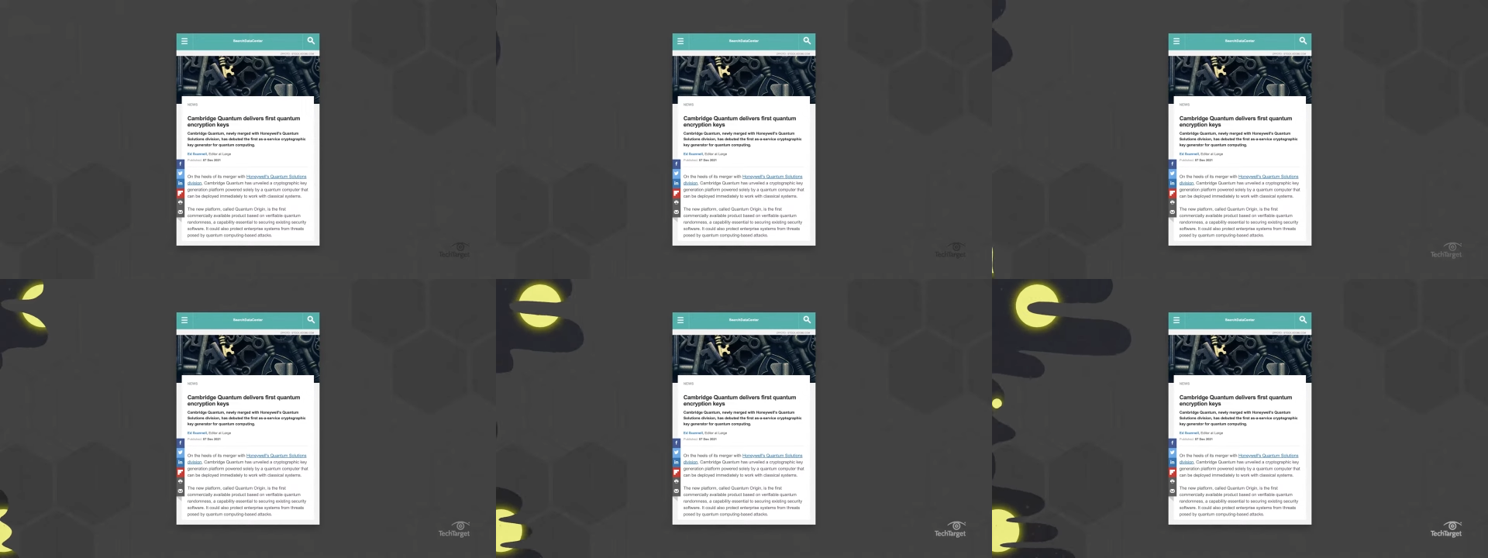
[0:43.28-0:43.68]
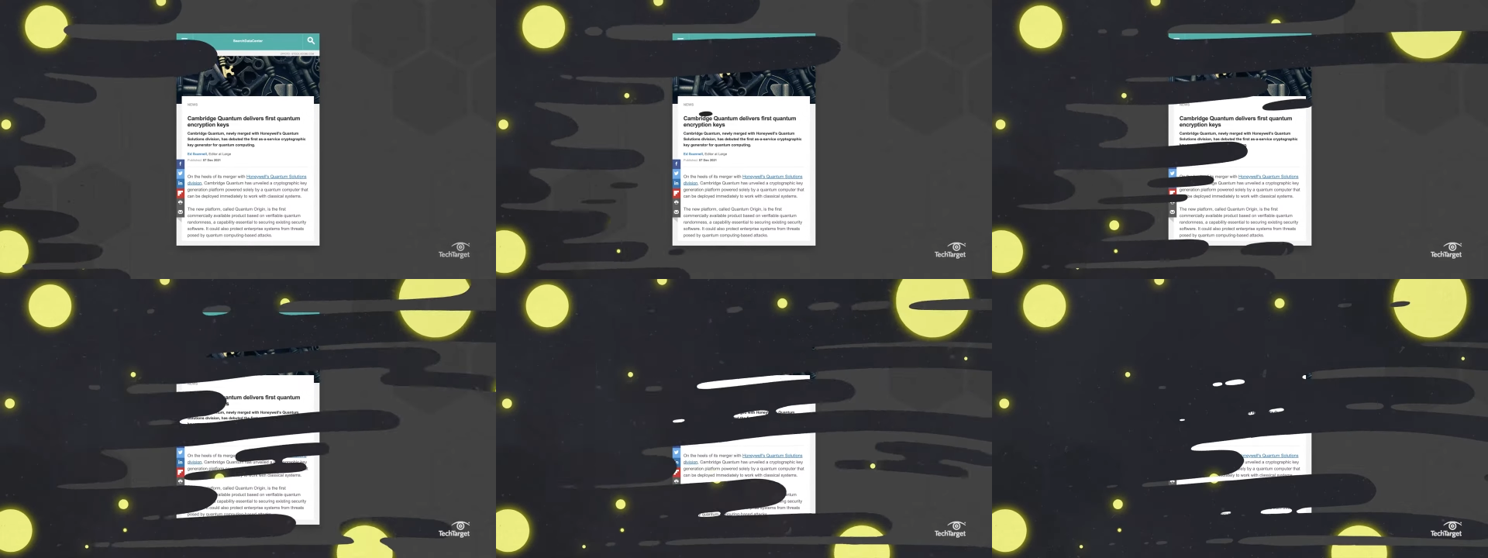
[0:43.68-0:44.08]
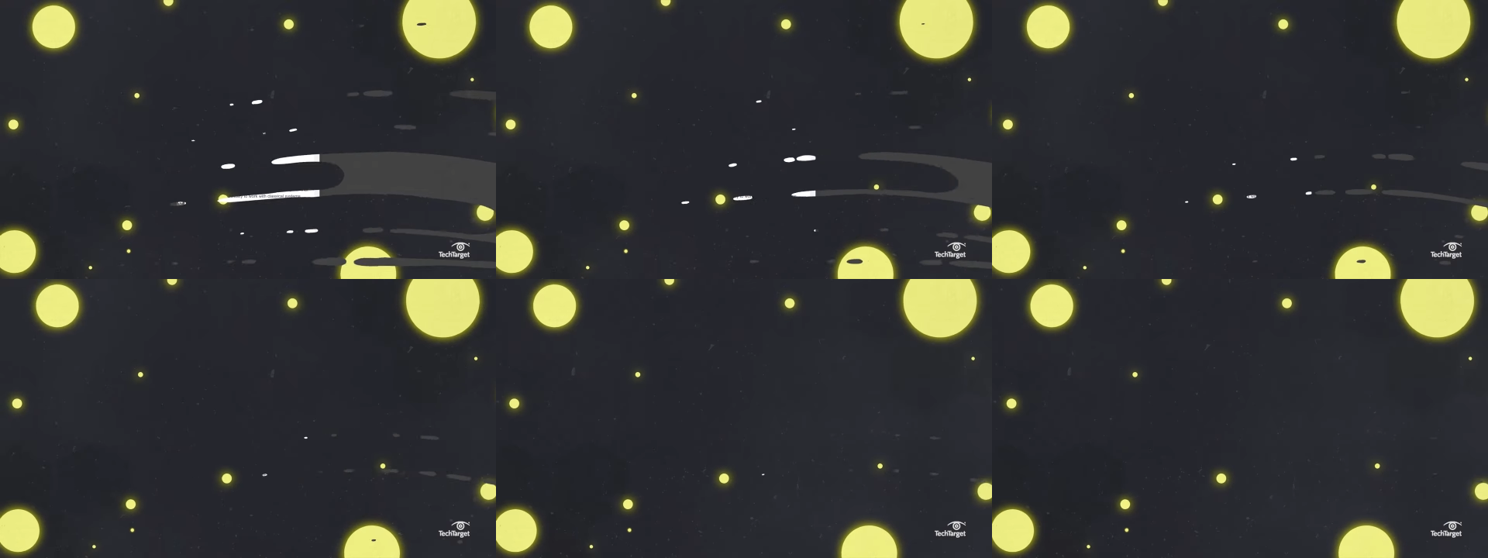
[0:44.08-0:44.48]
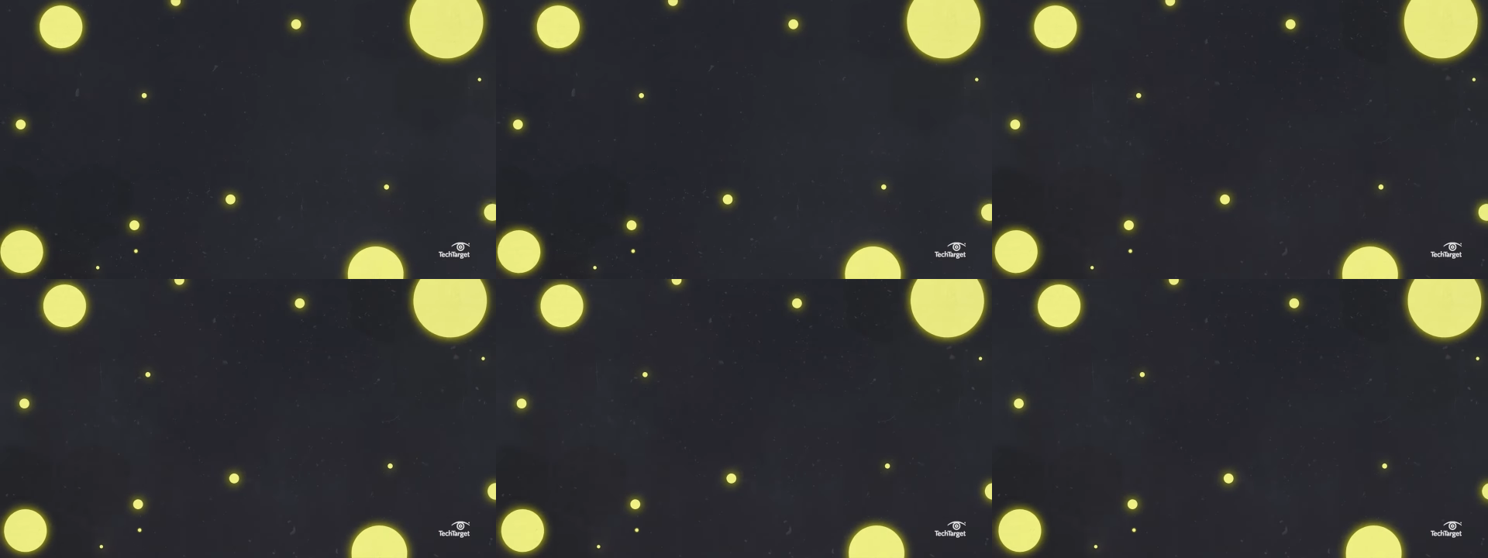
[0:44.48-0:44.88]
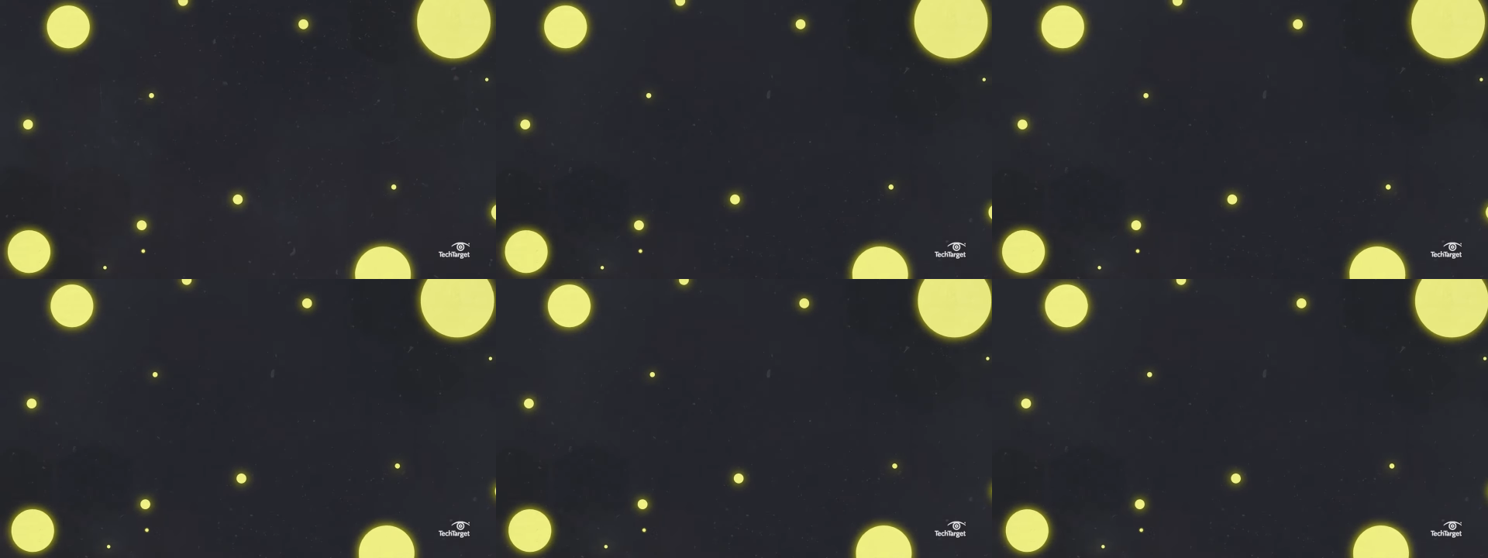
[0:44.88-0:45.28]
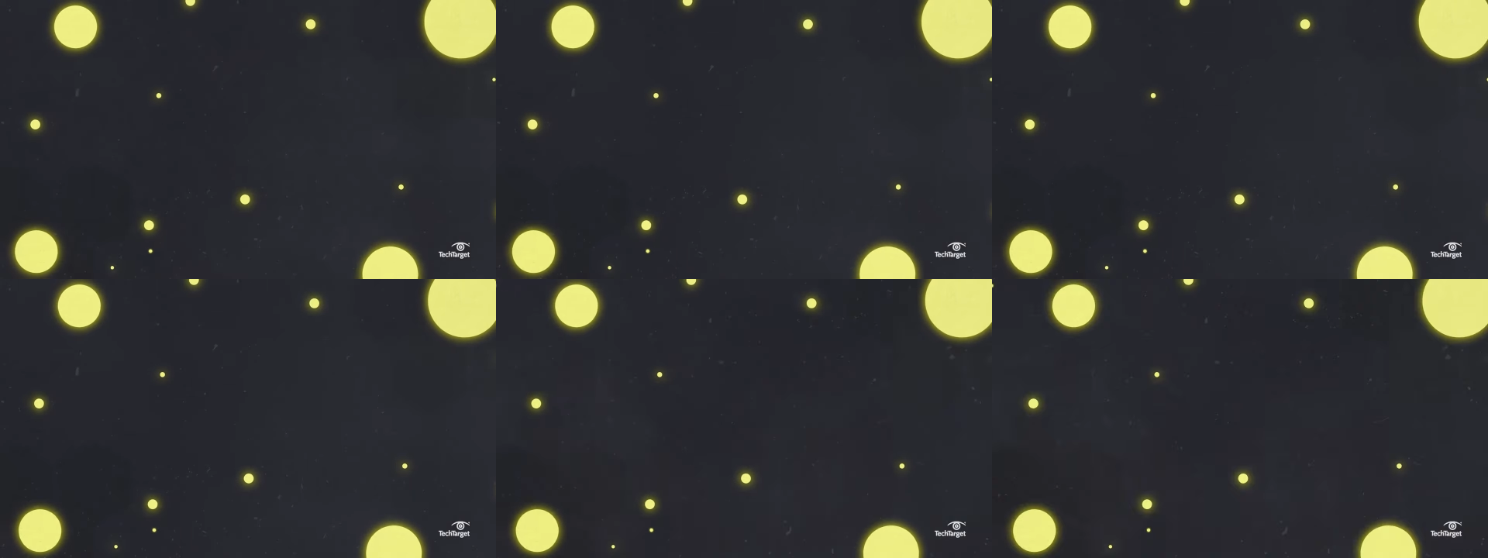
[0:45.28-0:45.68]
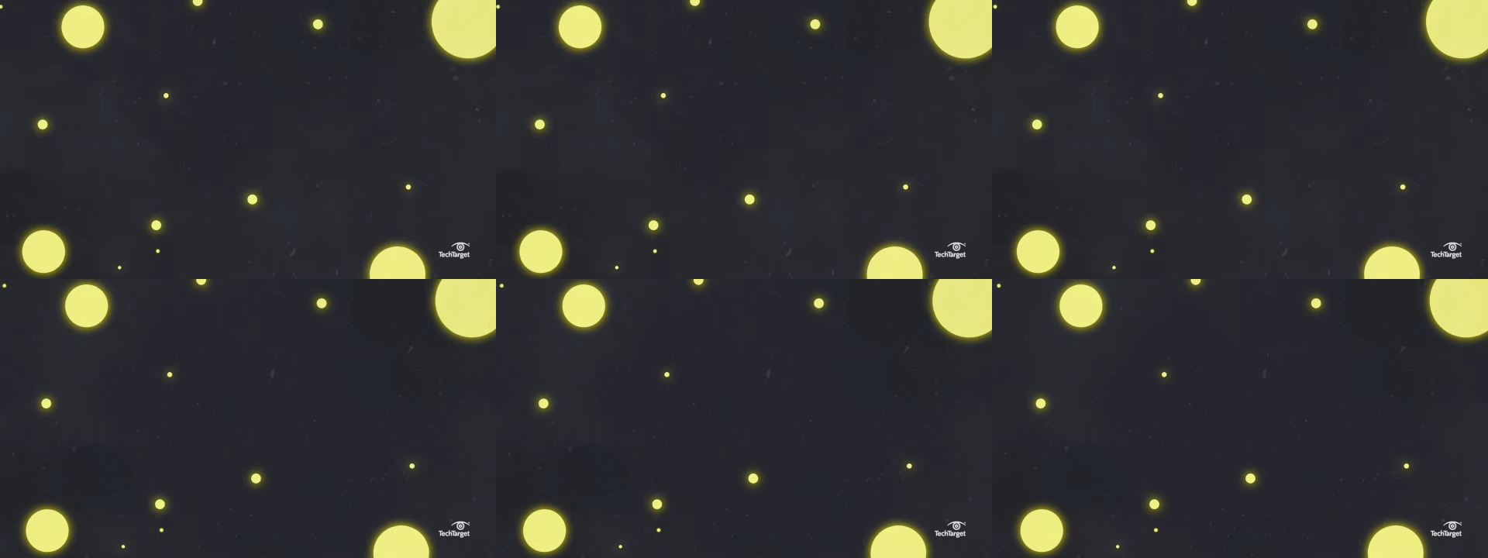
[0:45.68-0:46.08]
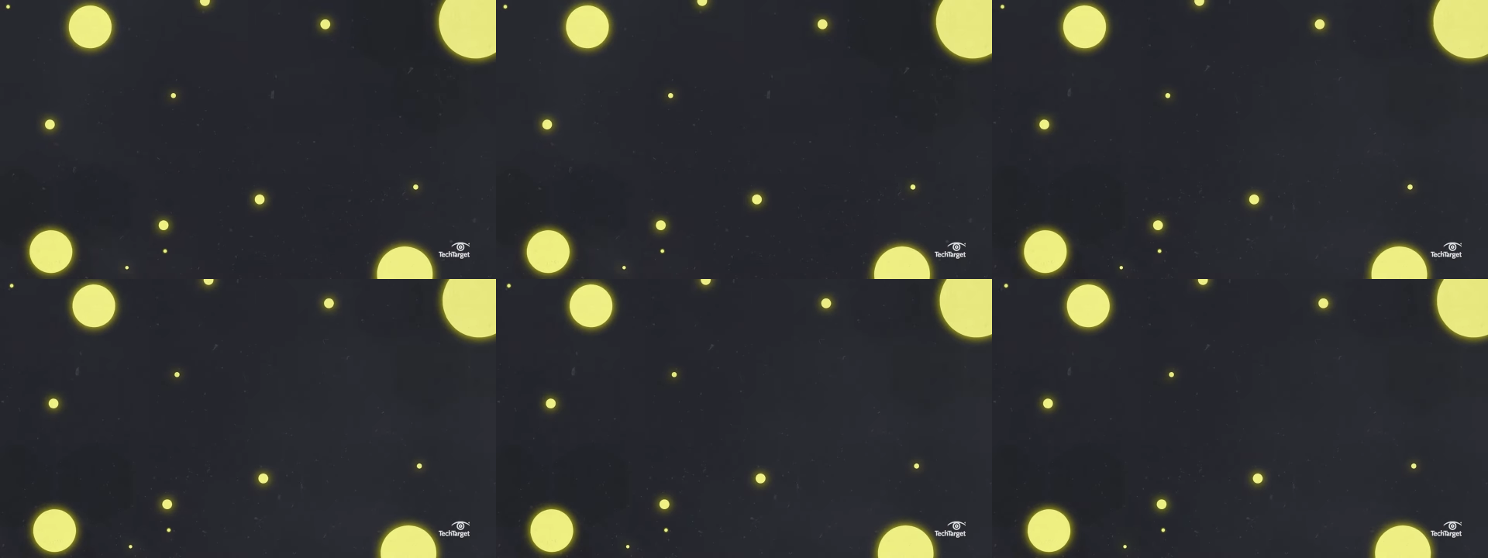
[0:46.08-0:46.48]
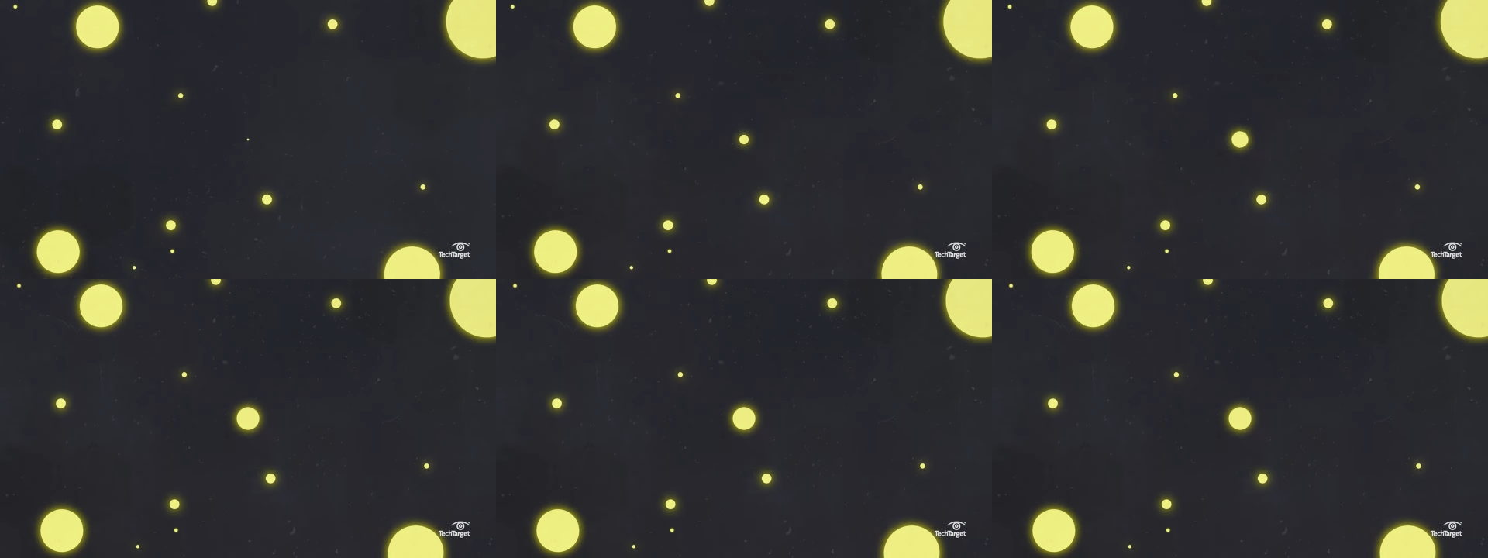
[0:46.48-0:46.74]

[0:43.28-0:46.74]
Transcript: Nobody's mouth can be seen.